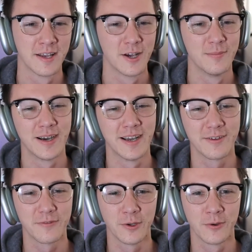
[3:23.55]
But if
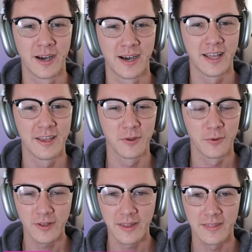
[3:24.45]
you
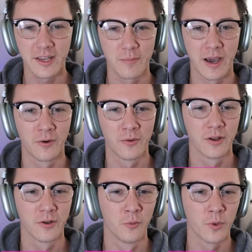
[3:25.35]
really think about
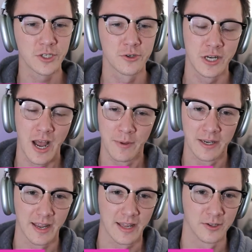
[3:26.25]
what your job
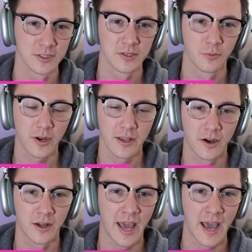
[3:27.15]
entails, working
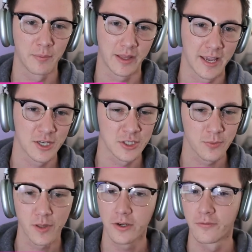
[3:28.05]
on applications,
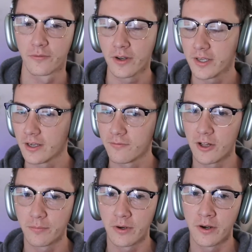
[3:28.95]
whether you're a front-end
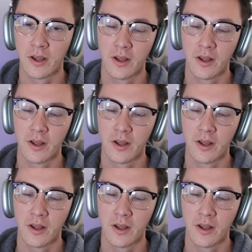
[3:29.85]
developer,